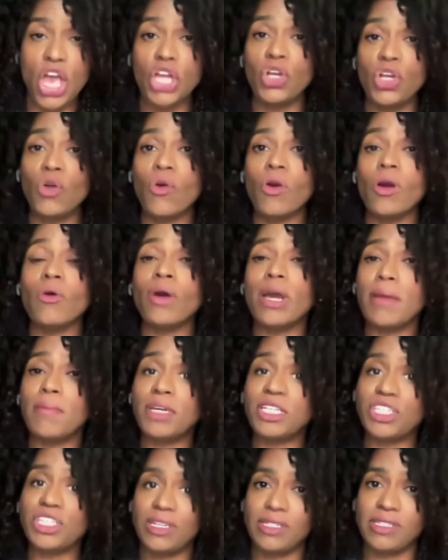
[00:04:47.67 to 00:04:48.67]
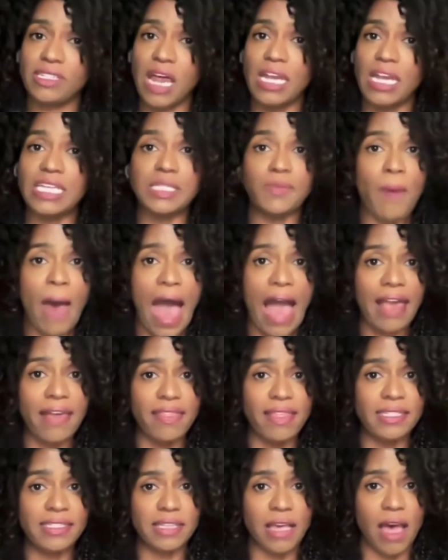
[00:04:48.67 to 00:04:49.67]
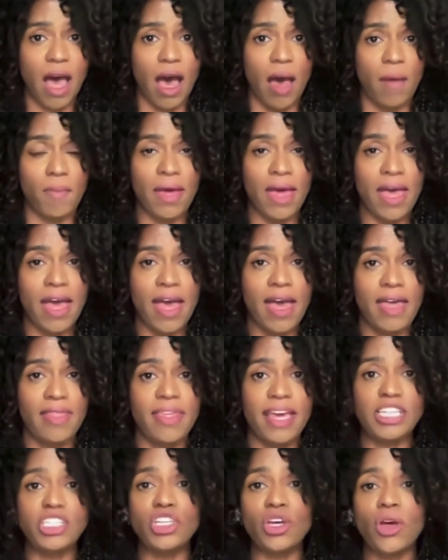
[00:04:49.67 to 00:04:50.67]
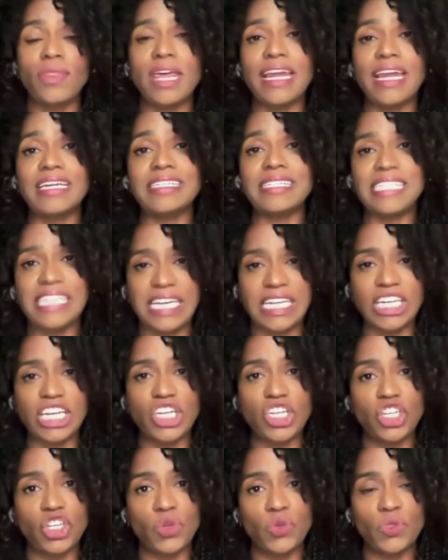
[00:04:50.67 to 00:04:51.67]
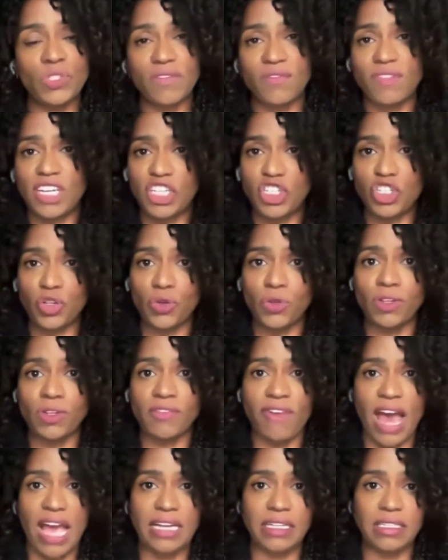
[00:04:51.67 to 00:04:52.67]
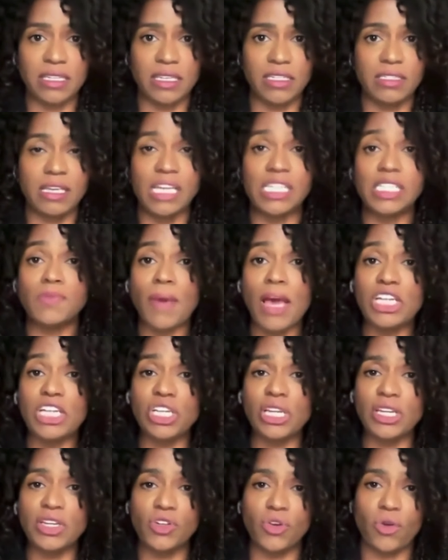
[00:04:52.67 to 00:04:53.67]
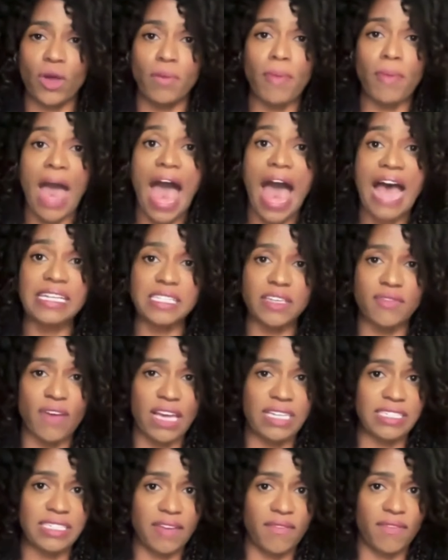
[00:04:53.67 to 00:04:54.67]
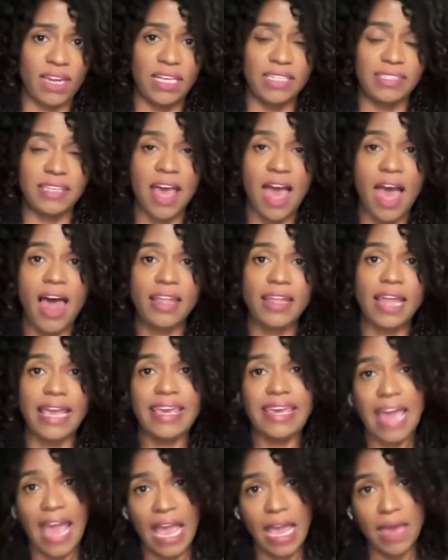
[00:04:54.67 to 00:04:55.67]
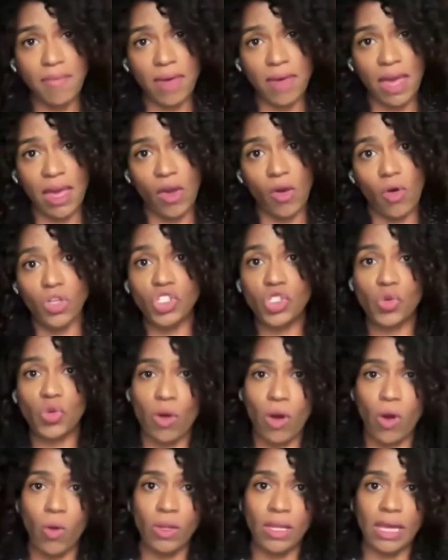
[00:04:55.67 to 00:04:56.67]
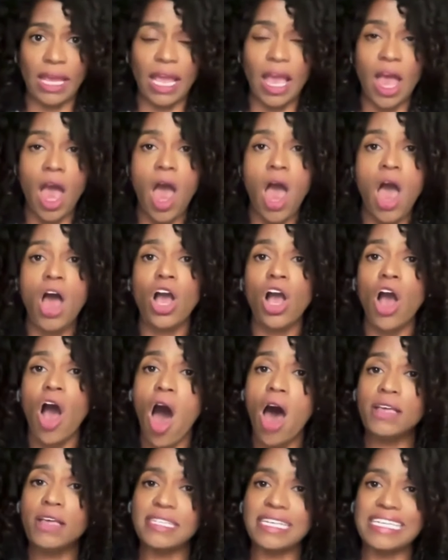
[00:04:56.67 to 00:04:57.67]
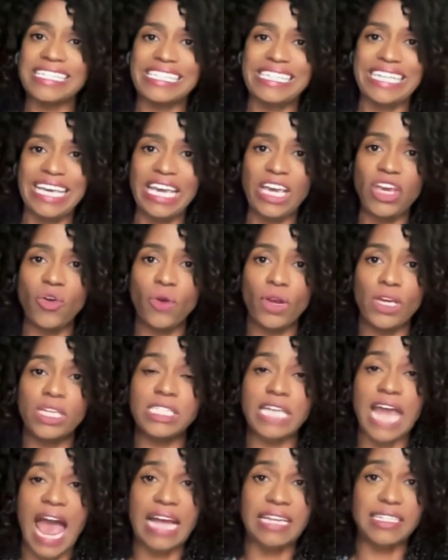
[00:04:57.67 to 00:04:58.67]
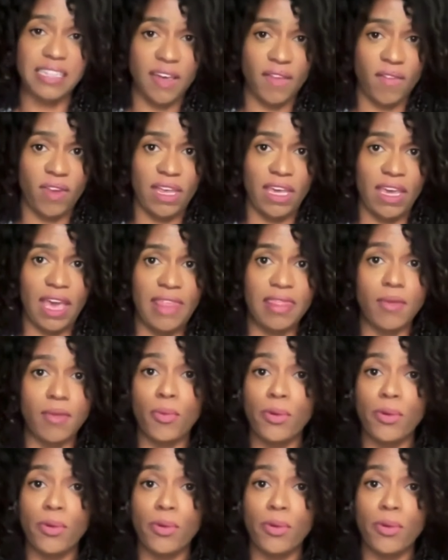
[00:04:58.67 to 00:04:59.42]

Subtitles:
Neuroimaging studies back this up. They show that extended use of digital devices, especially during passive activities like gaming or scrolling, causes decreased activity in the